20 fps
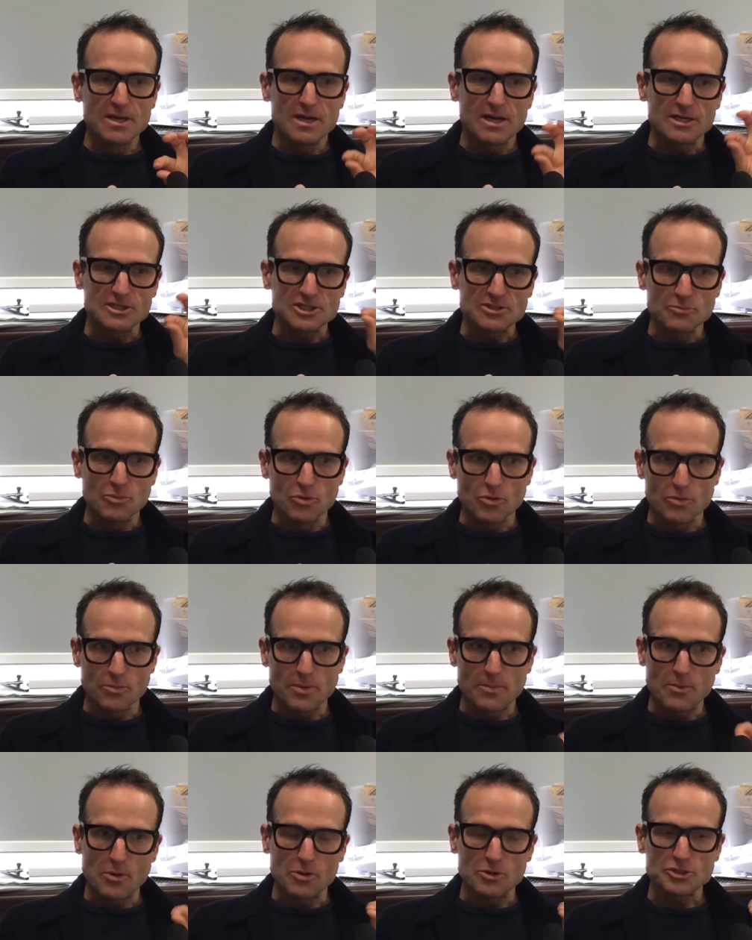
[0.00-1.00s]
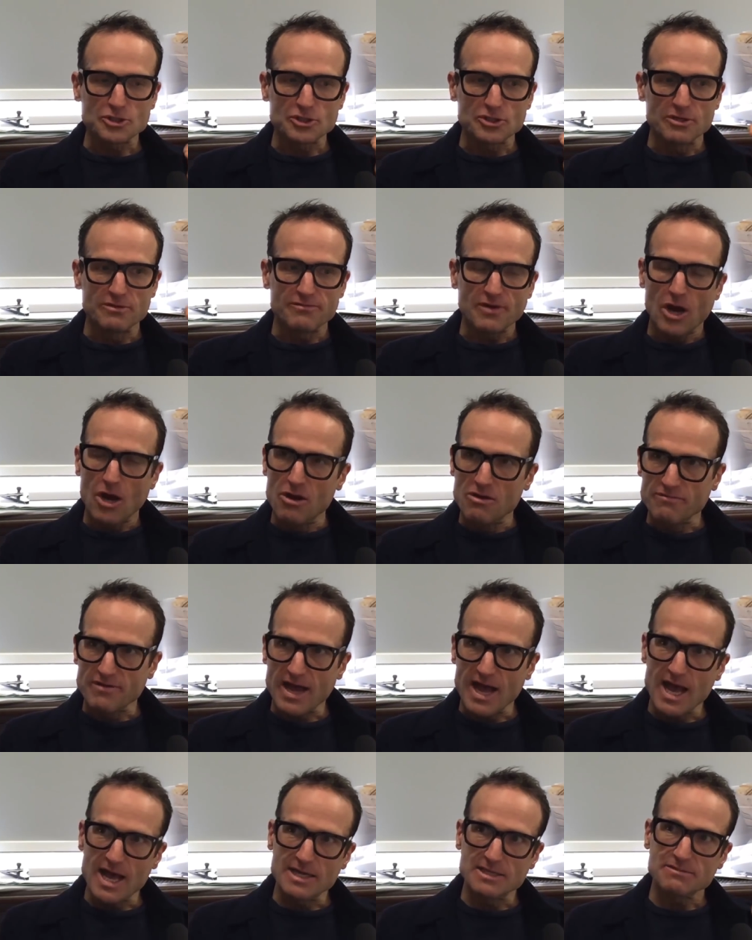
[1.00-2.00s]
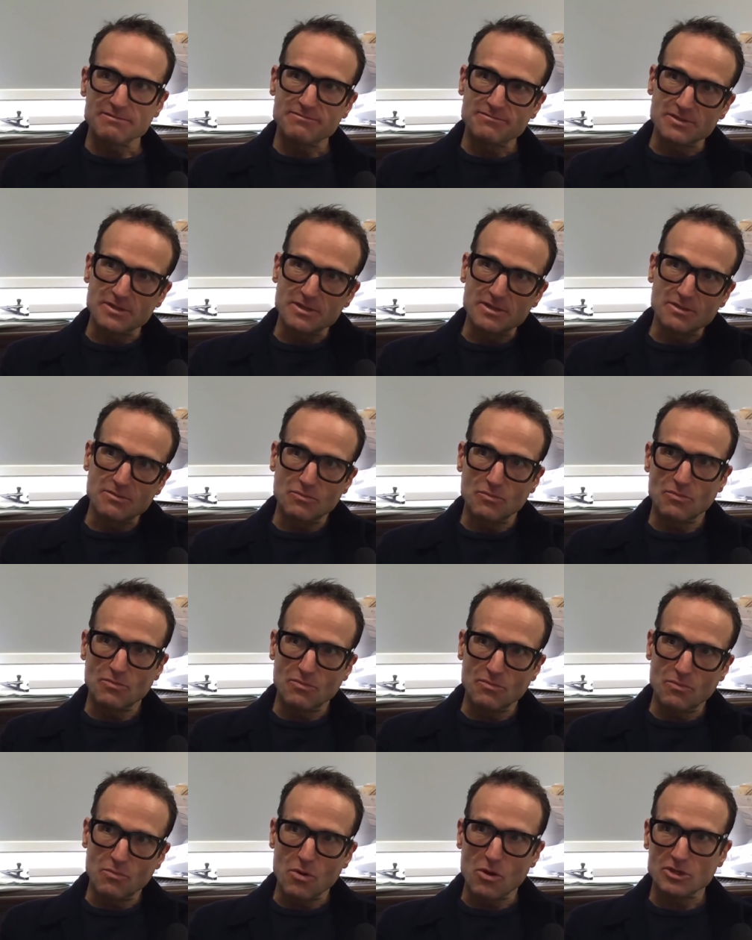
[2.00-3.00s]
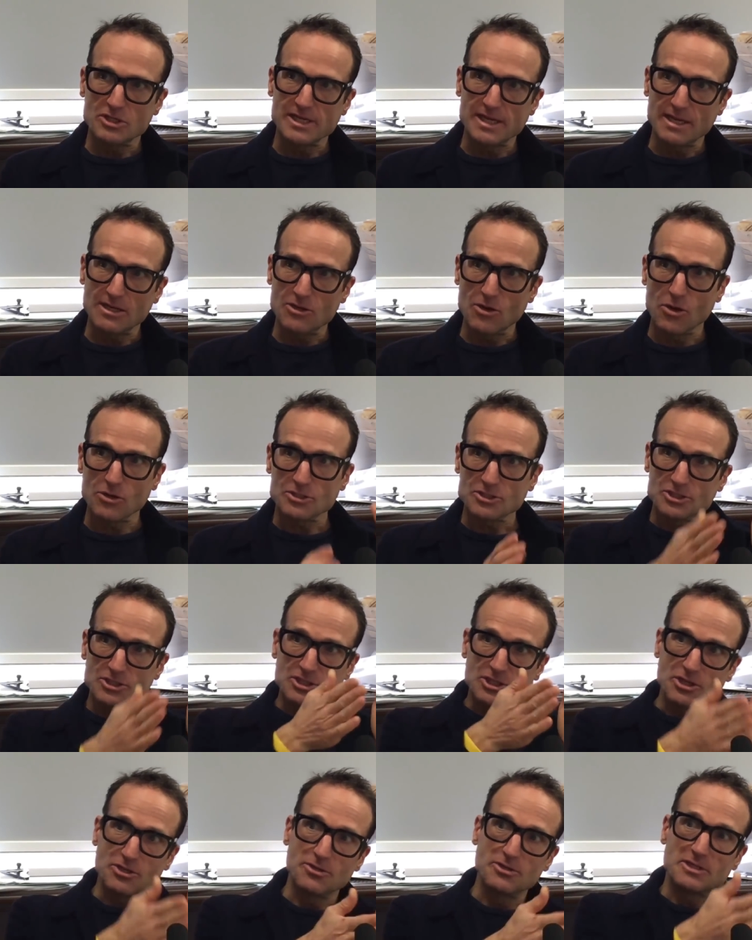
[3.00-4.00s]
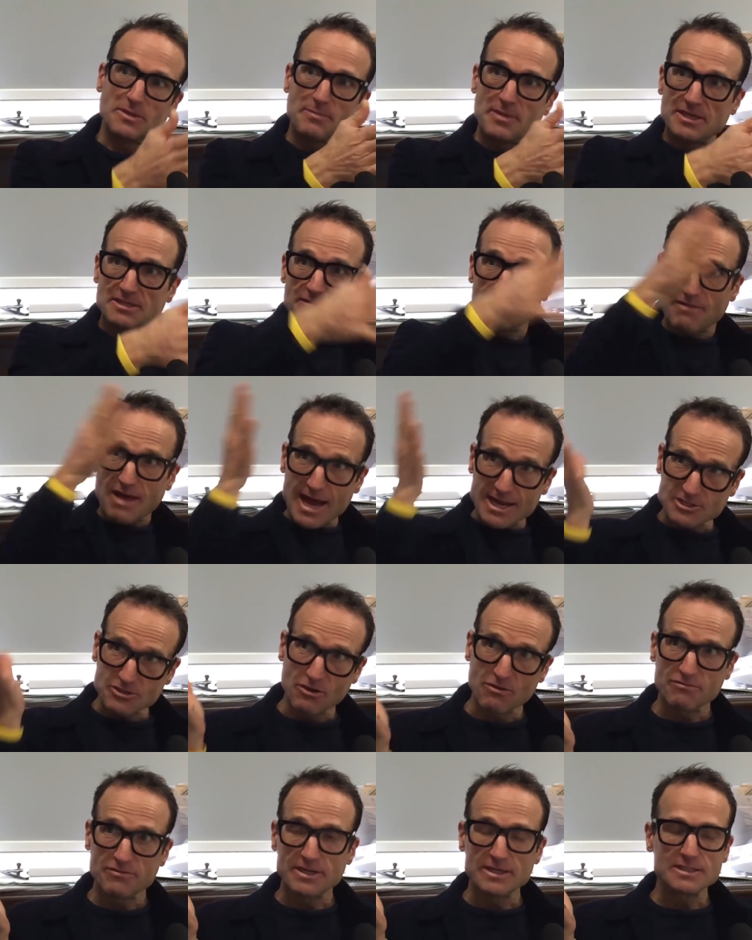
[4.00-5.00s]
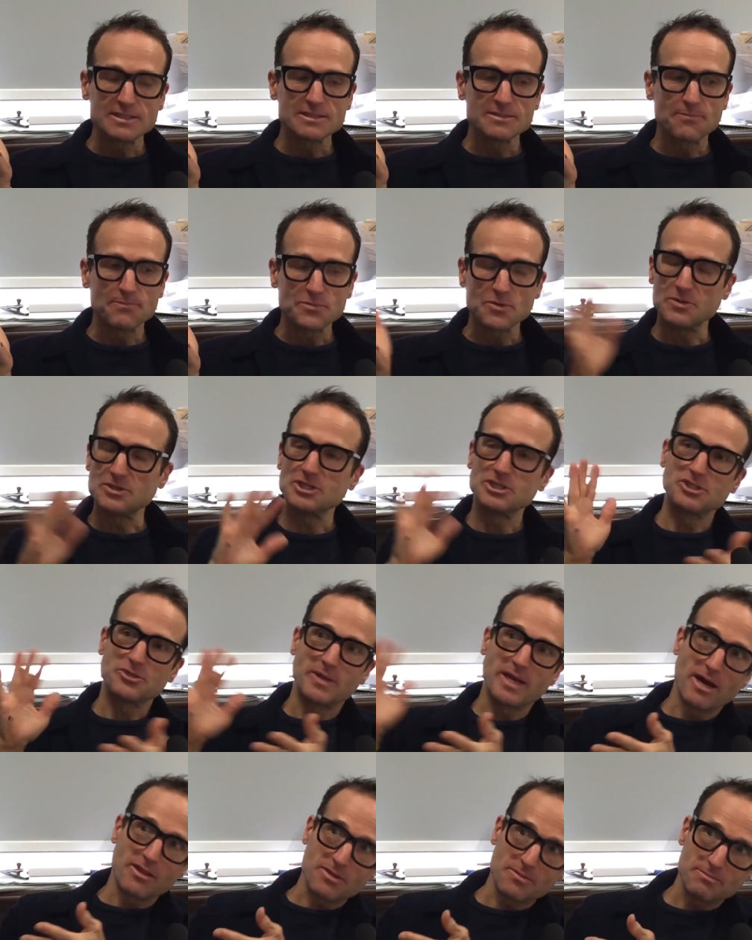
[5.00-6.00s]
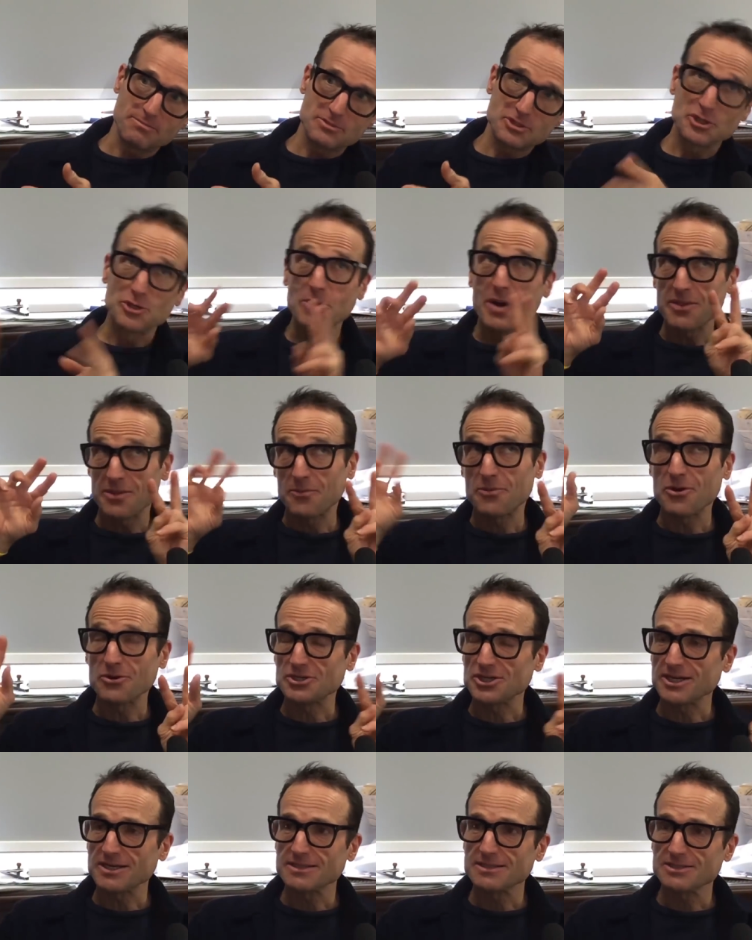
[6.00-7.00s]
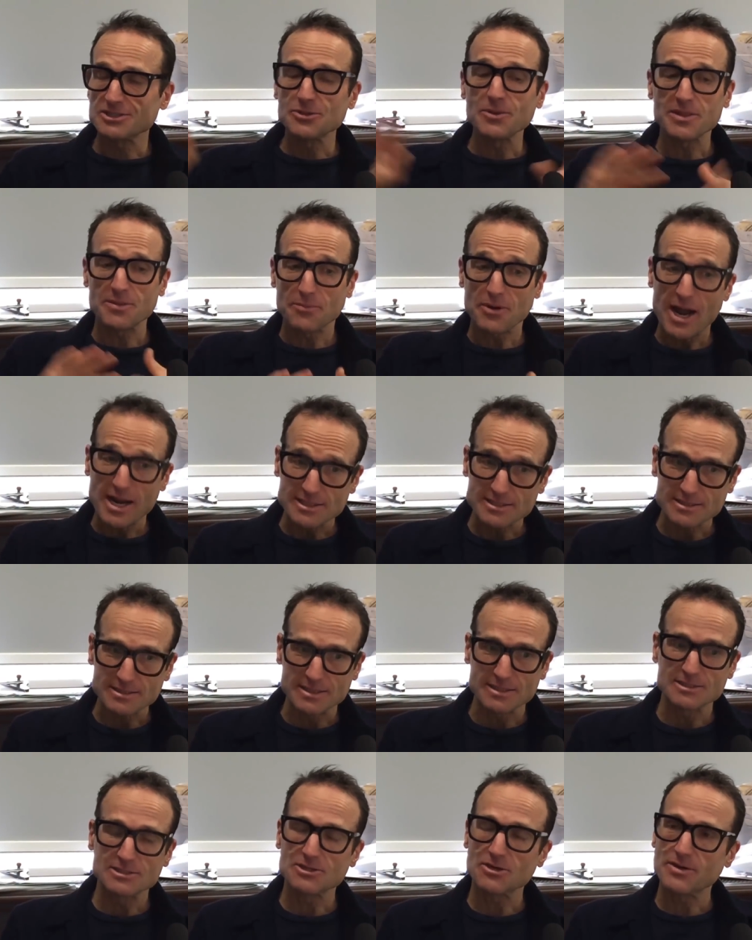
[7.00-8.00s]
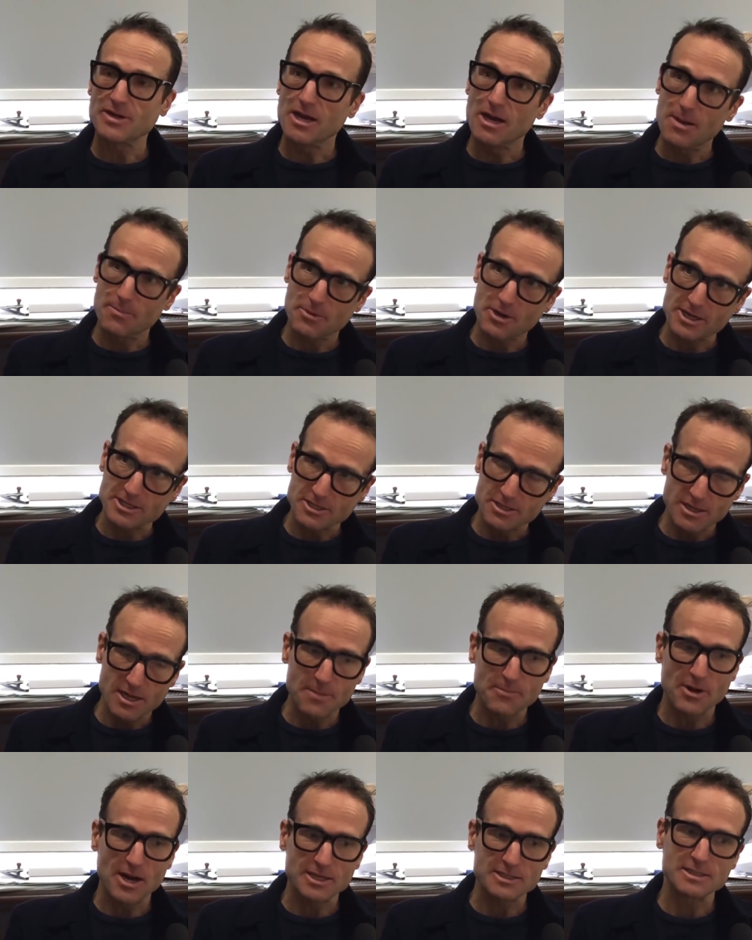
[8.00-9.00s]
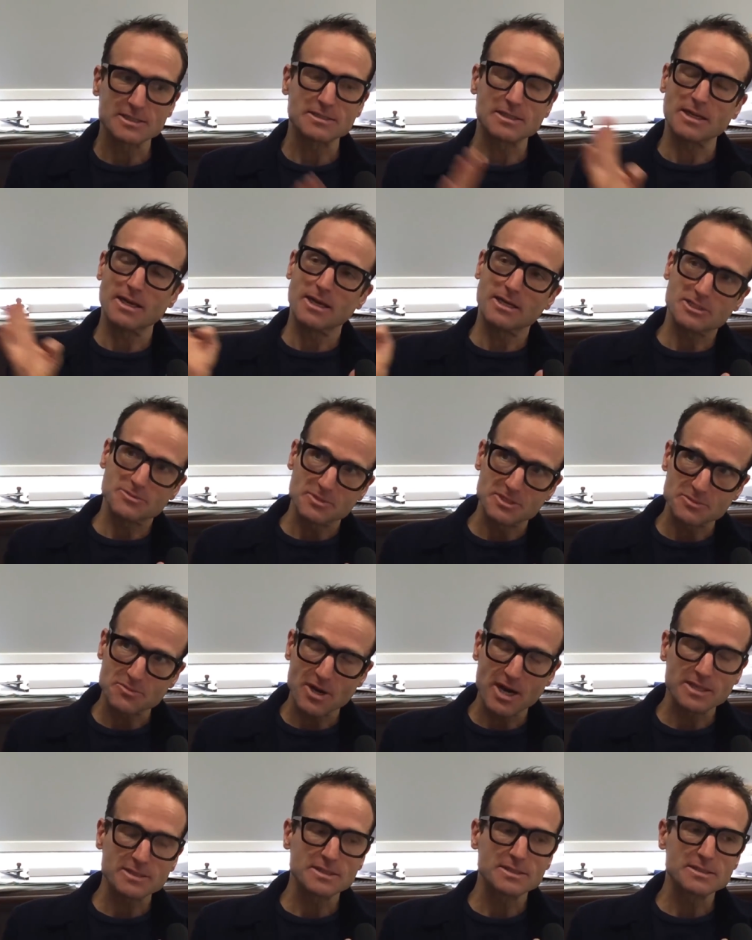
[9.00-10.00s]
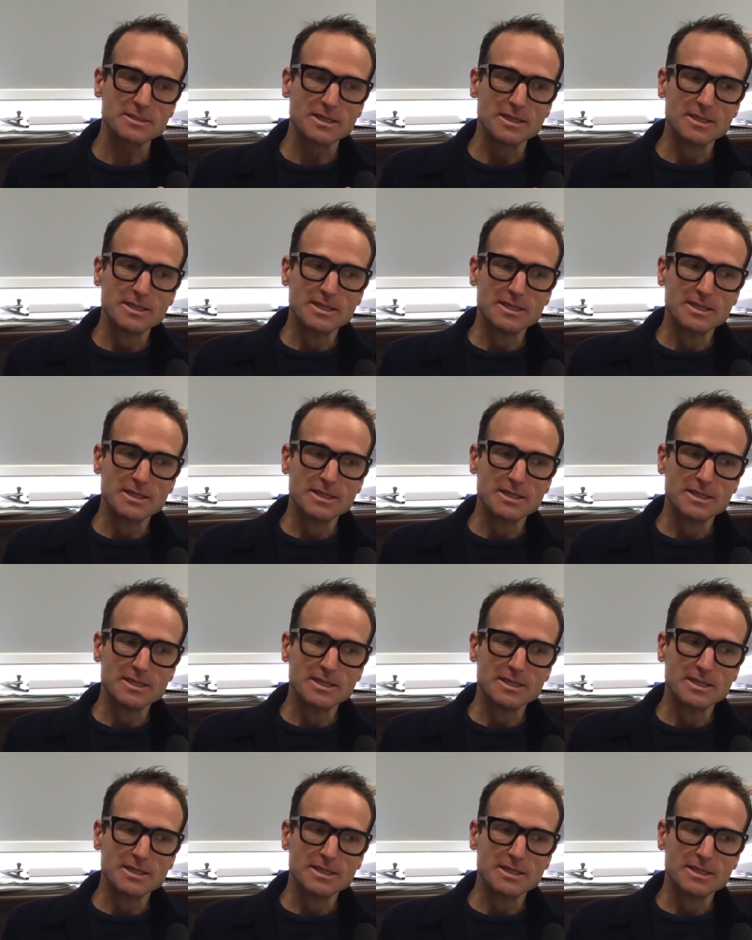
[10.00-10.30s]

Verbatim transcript: a small proportion of overhead for what it costs to use a bit of that office, which is doing other two other projects, two other practices, sorry, her, her practice and her husband's practice,